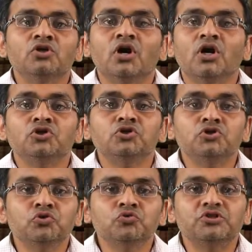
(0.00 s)
uh,
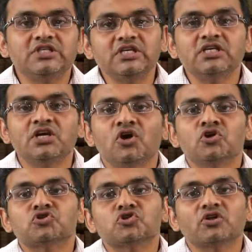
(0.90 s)
U.G.
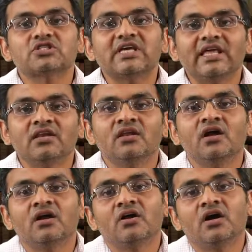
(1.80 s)
Saushkin
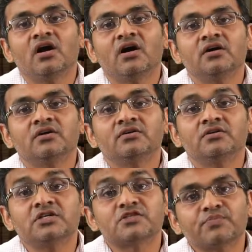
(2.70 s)
uh,
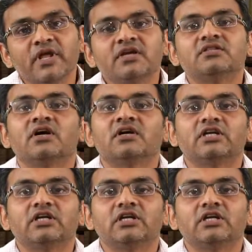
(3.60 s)
displayed the